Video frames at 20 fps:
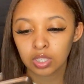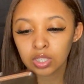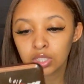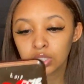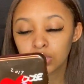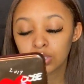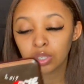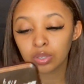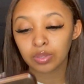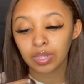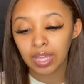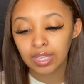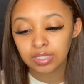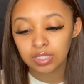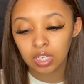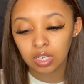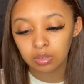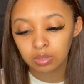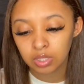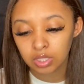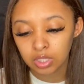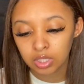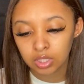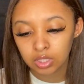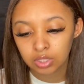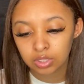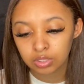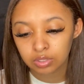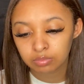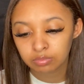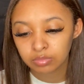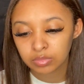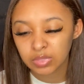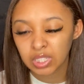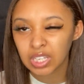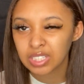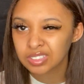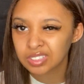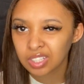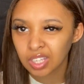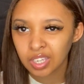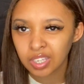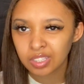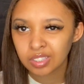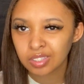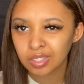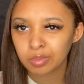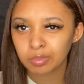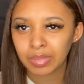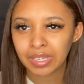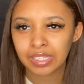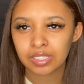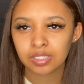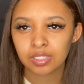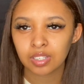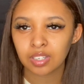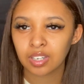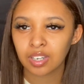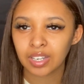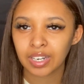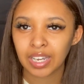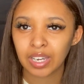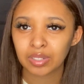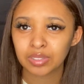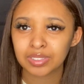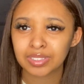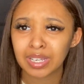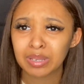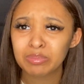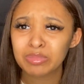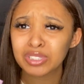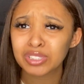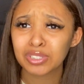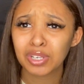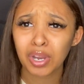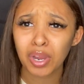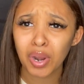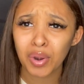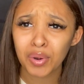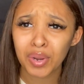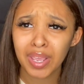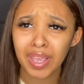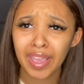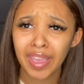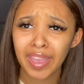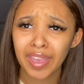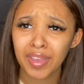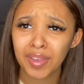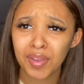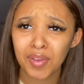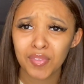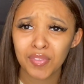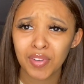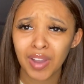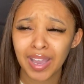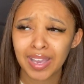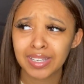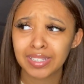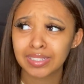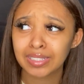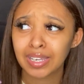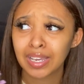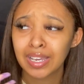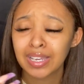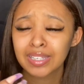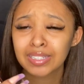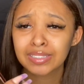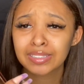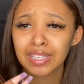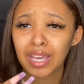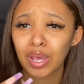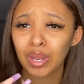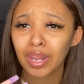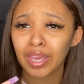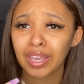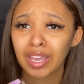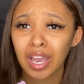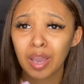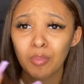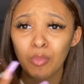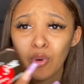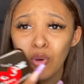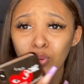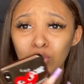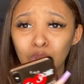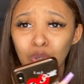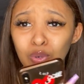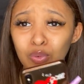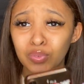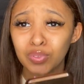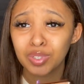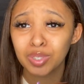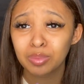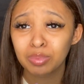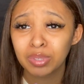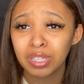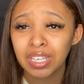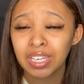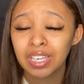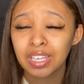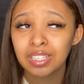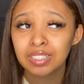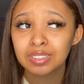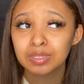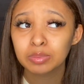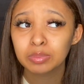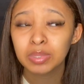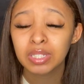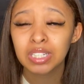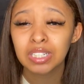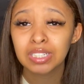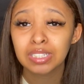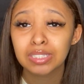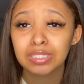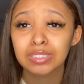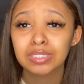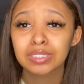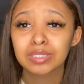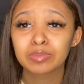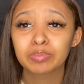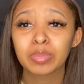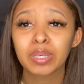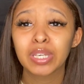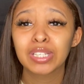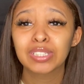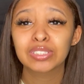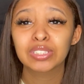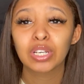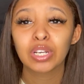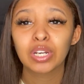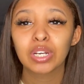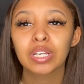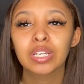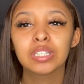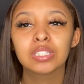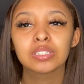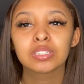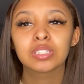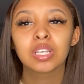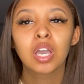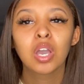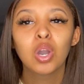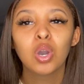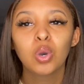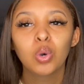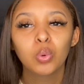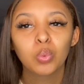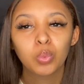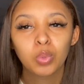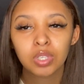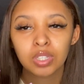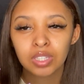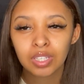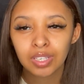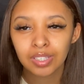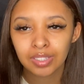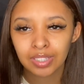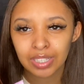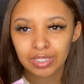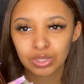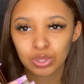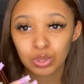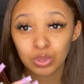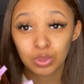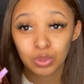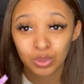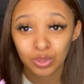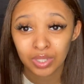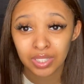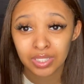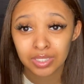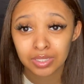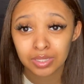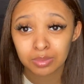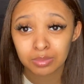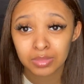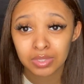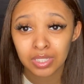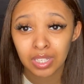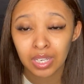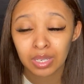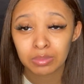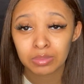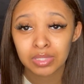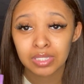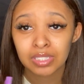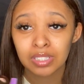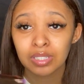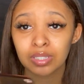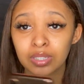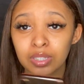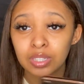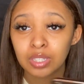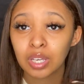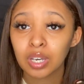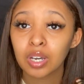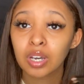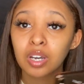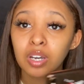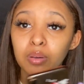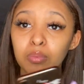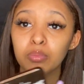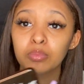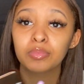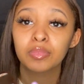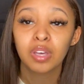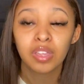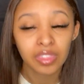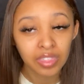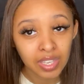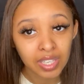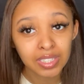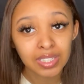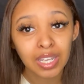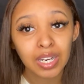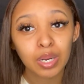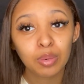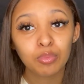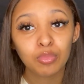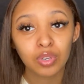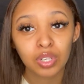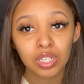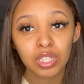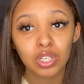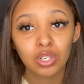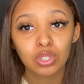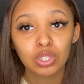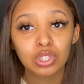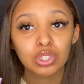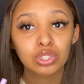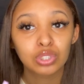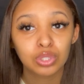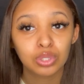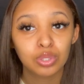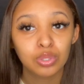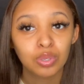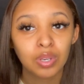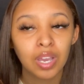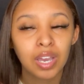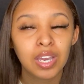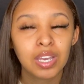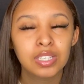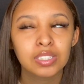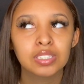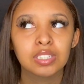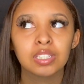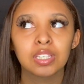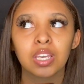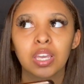So that's how it looks. That's like the basic cutouts. I'm sorry if I sound like I'm all over the place, because Pixar is one thing that's annoying sometimes. The thing that I'm really going to show you guys